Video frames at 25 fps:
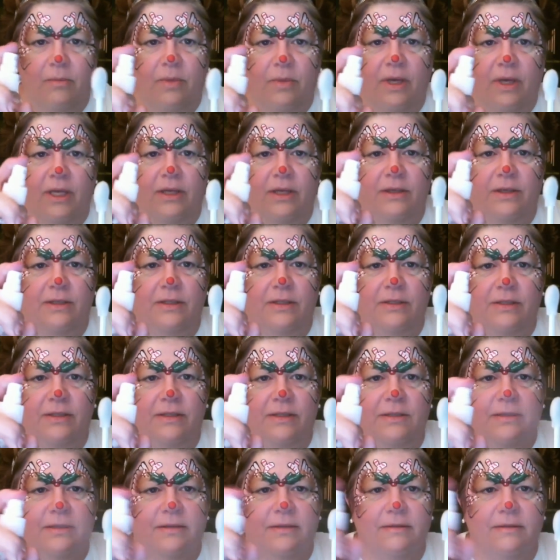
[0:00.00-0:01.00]
but you
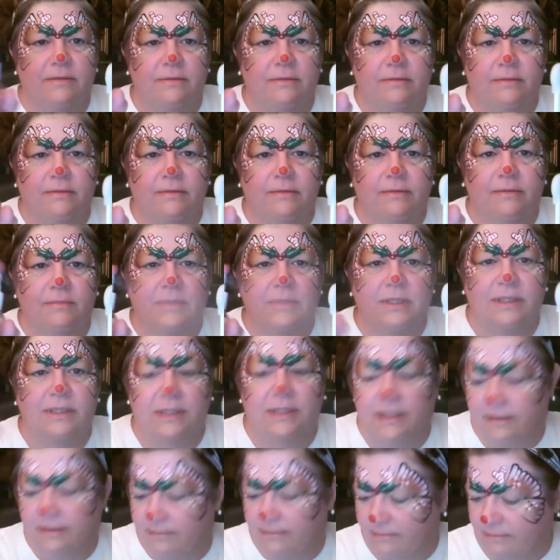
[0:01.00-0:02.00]
just
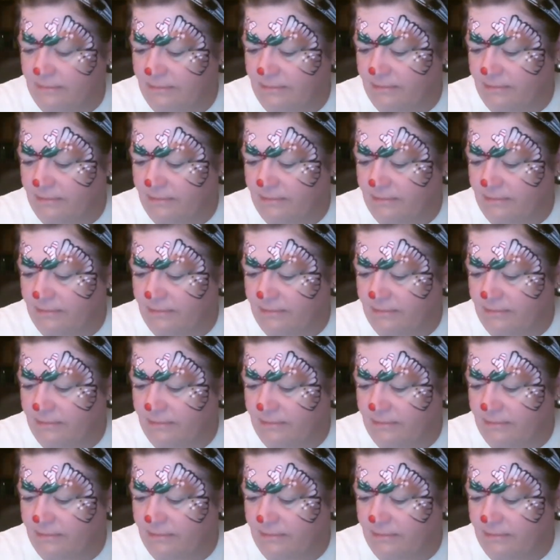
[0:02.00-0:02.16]
mist it.